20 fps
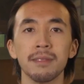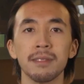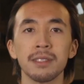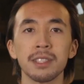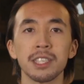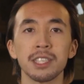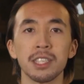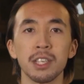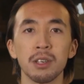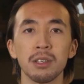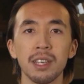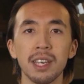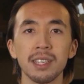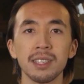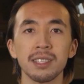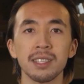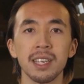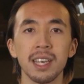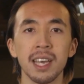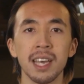To do
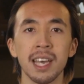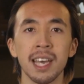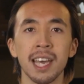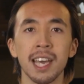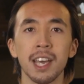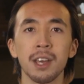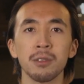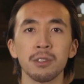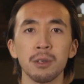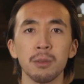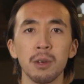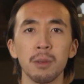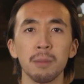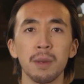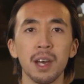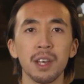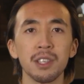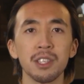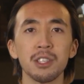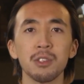this, aim to be
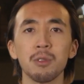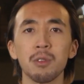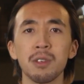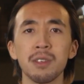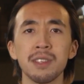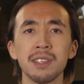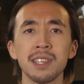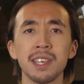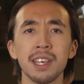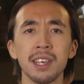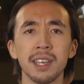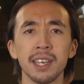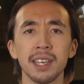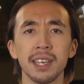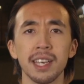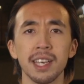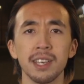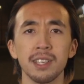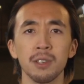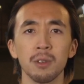punctual so you can
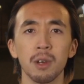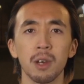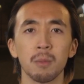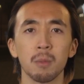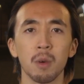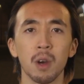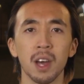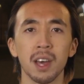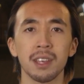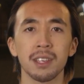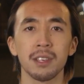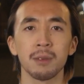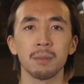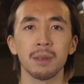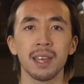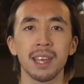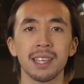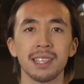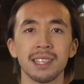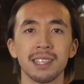easily walk to
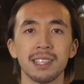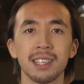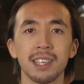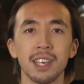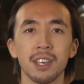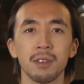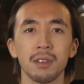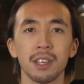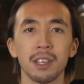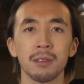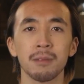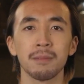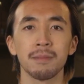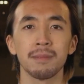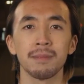places near you.